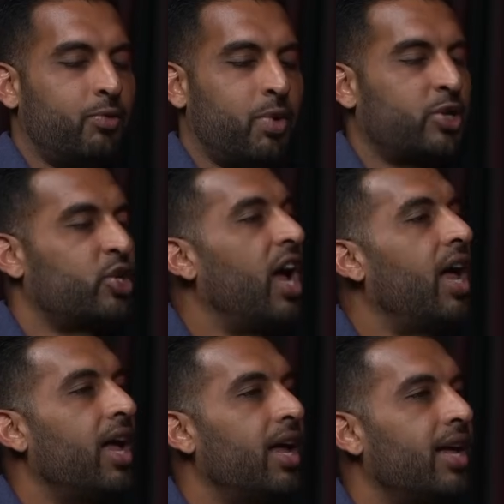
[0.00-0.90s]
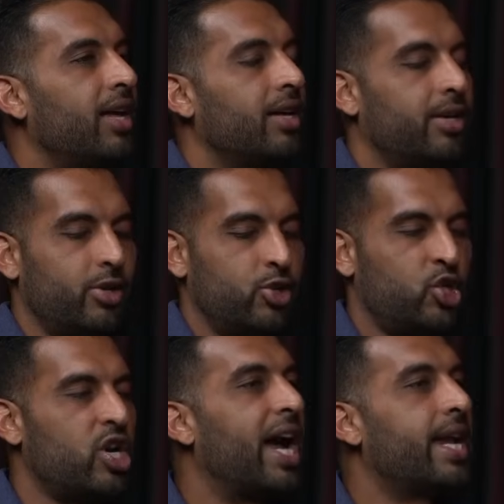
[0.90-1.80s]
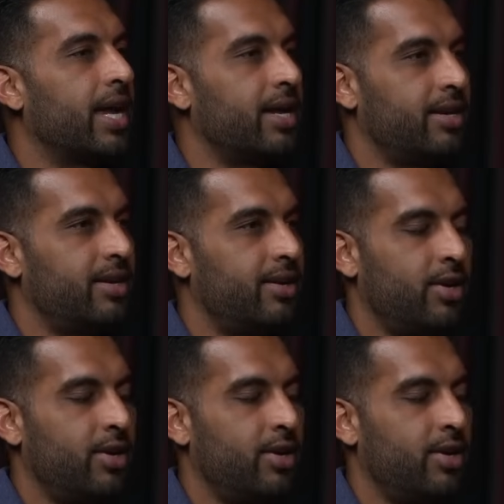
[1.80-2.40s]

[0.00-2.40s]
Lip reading: Russia, China,